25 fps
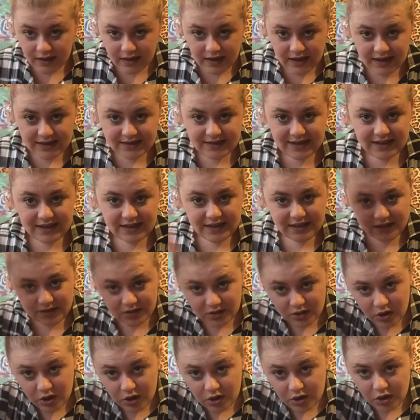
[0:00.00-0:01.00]
It's like
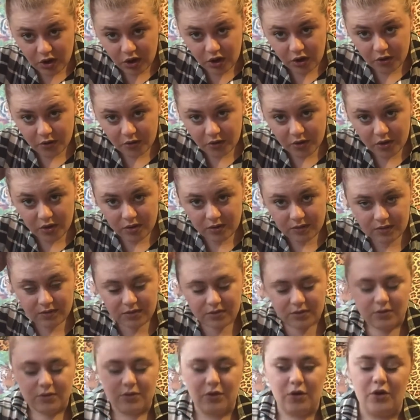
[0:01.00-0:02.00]
got co
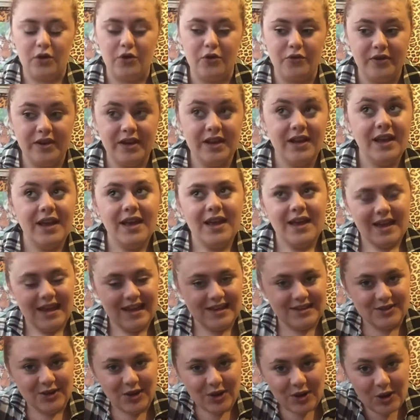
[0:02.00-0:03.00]
cockery,
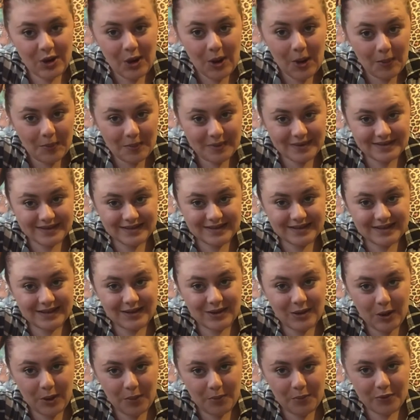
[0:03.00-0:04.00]
it's got copper
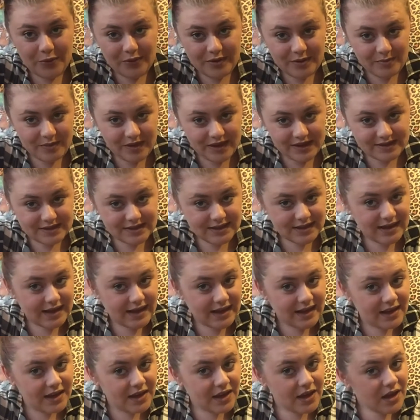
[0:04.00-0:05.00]
coppery bits in
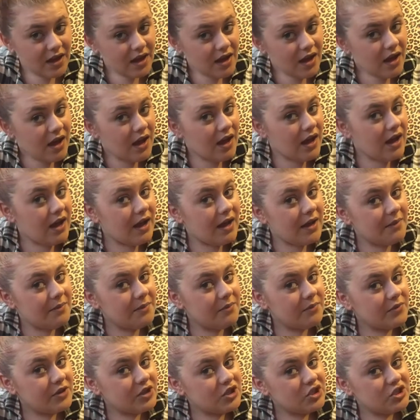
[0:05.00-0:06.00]
it,
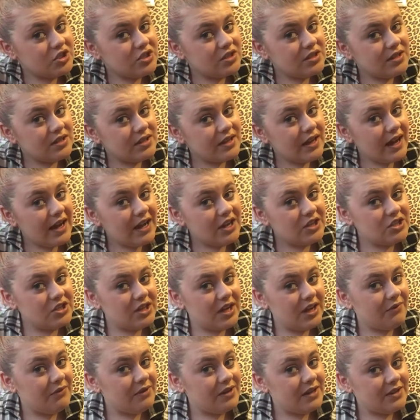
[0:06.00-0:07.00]
um, which actually
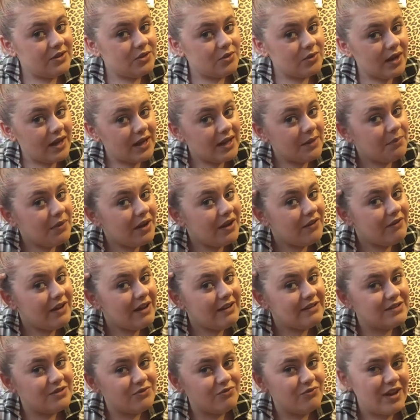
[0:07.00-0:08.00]
I really do like, but I've
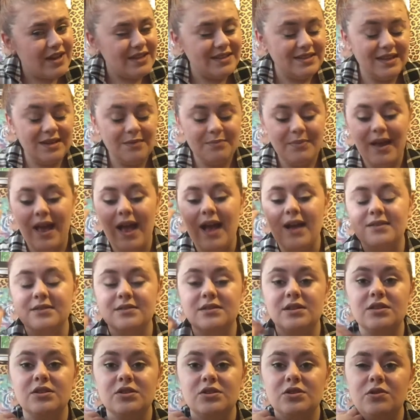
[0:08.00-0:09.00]
left some red in it by
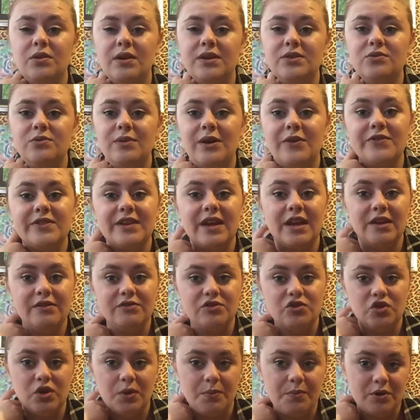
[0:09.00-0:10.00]
accident, so I do have to get another
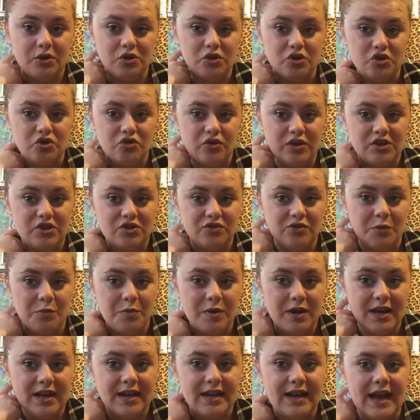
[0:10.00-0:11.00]
stripper and just try
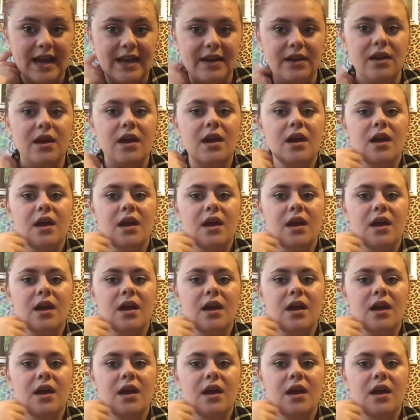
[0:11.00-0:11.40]
stripping it again,